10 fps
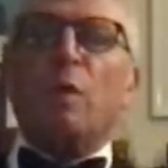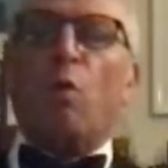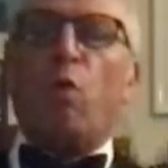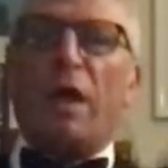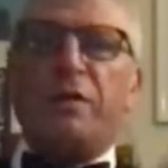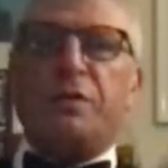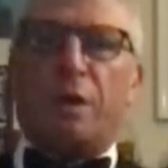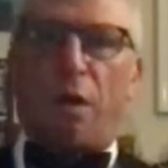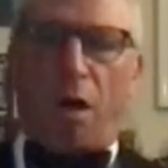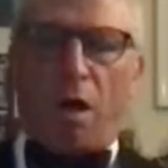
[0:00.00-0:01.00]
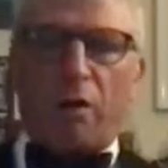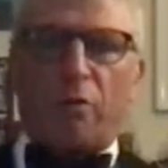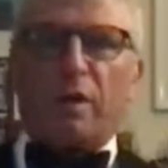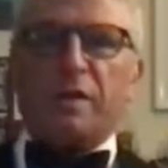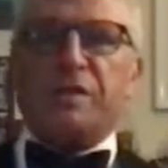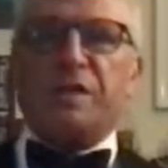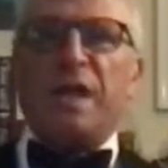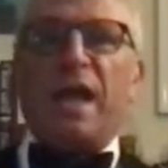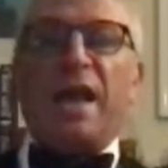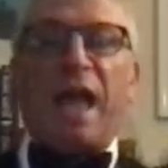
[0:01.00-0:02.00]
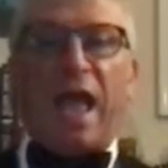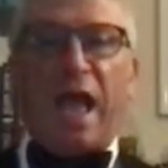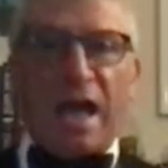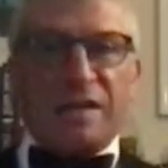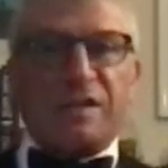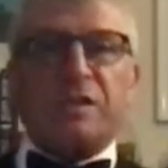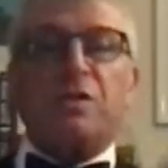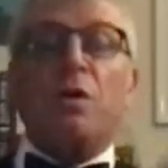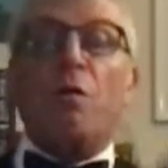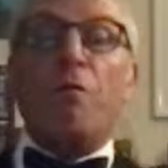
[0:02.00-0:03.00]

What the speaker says: went to Congress and asked